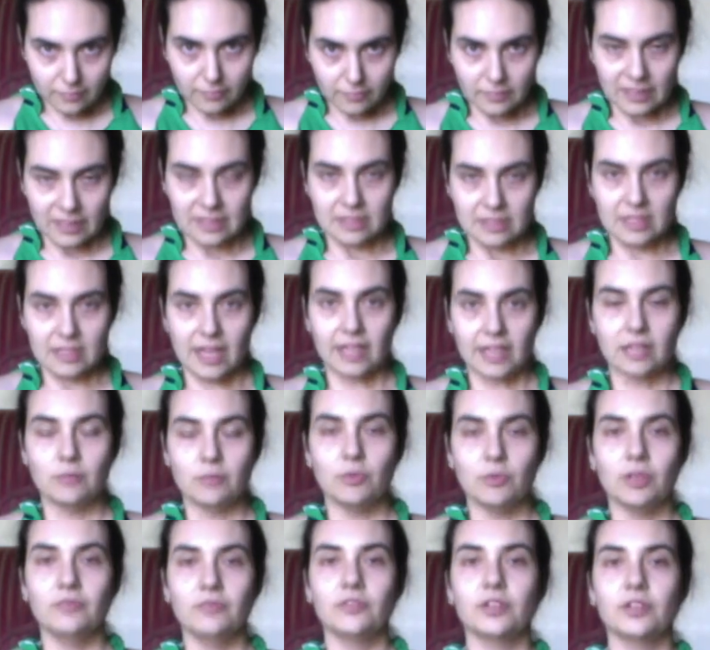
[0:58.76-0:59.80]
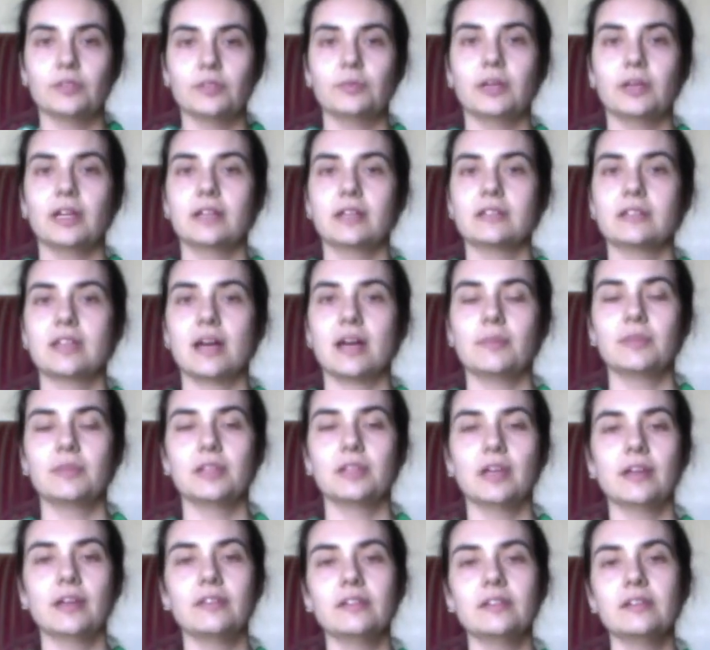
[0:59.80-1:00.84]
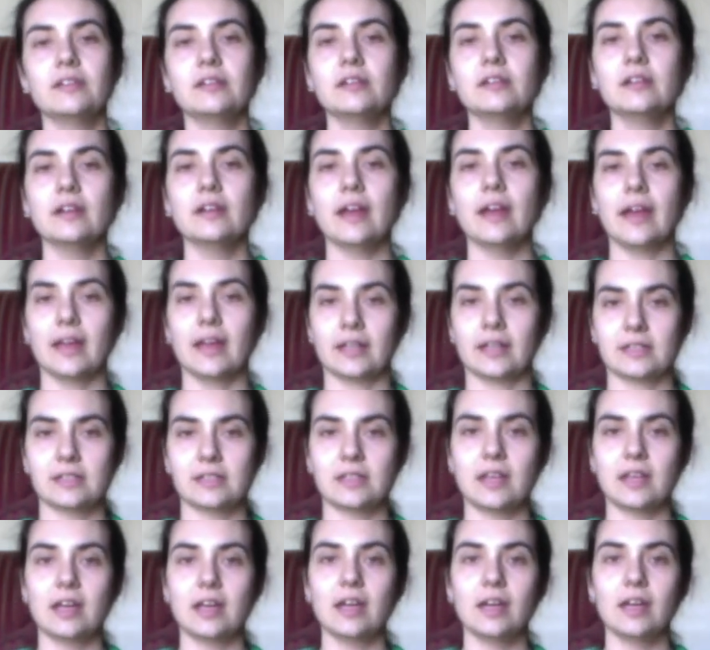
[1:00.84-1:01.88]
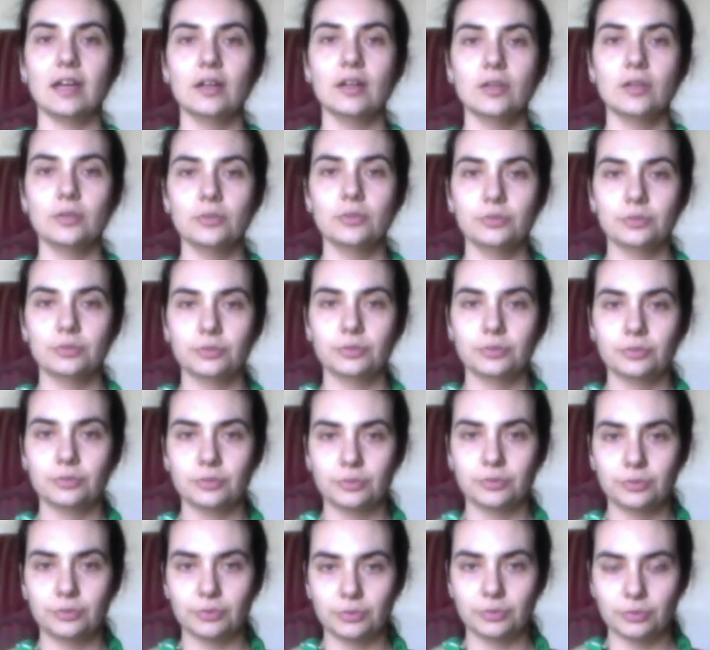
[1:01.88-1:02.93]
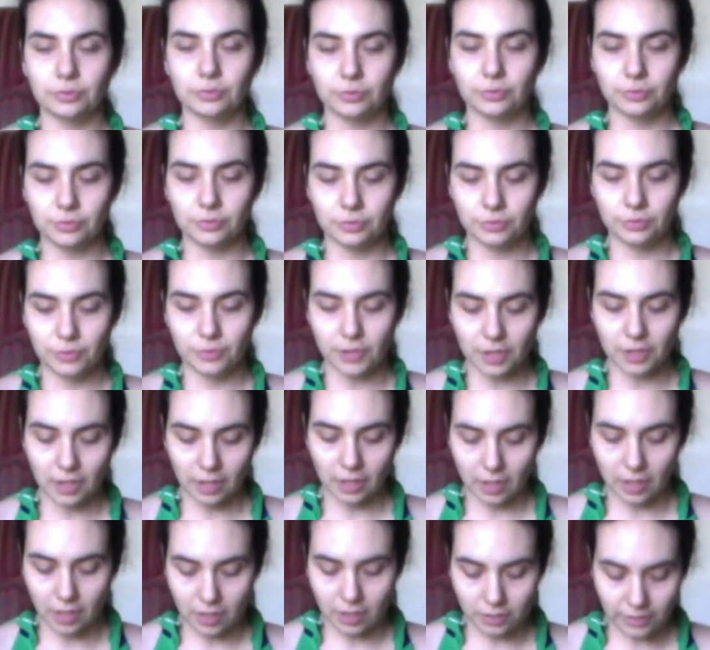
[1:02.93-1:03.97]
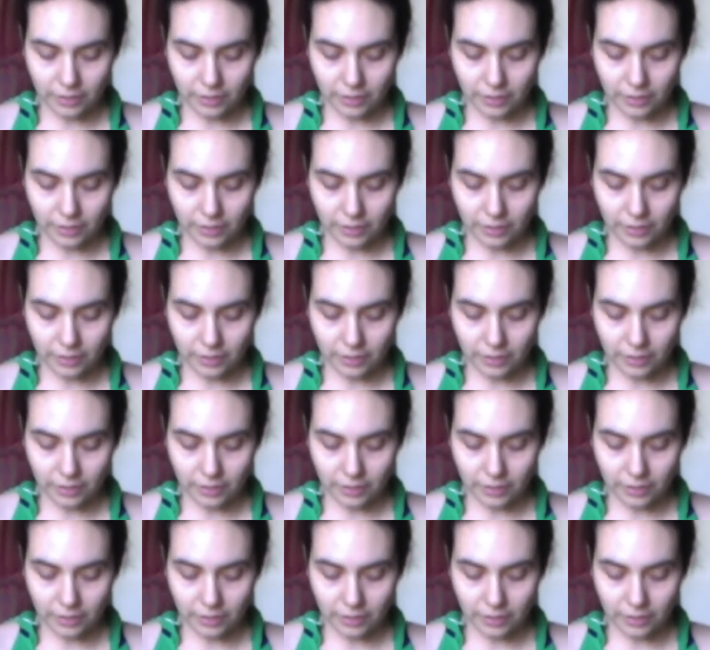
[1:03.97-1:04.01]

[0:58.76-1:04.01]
Stacking one vertebrae on top of the other. Exhale. You're going to hollow out